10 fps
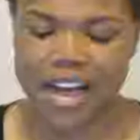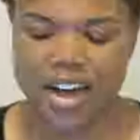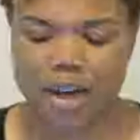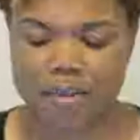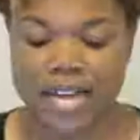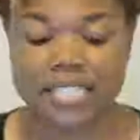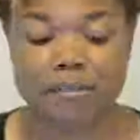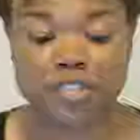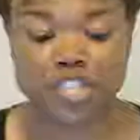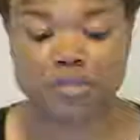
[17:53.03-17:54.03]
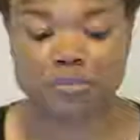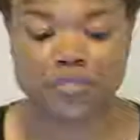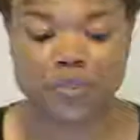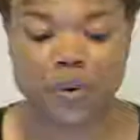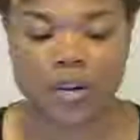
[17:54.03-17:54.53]
As I mentioned
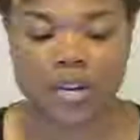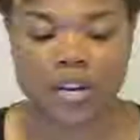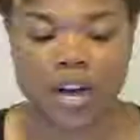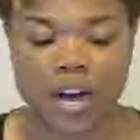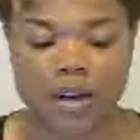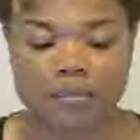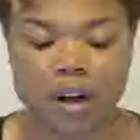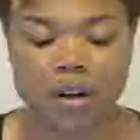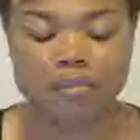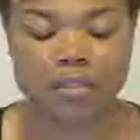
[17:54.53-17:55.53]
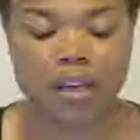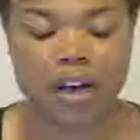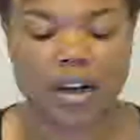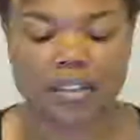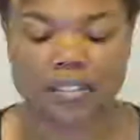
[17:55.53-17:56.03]
before, our
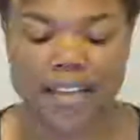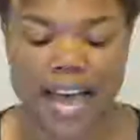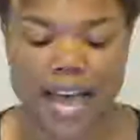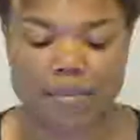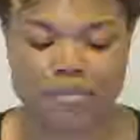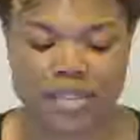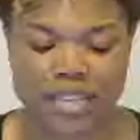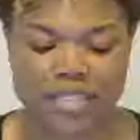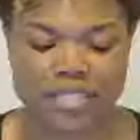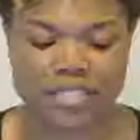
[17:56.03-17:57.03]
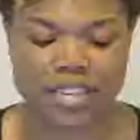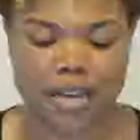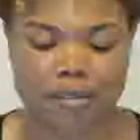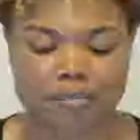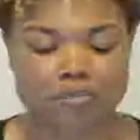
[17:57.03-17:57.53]
blog Lab is
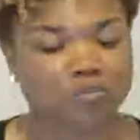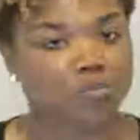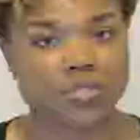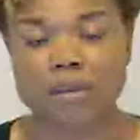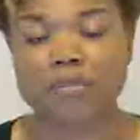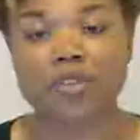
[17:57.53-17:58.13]
something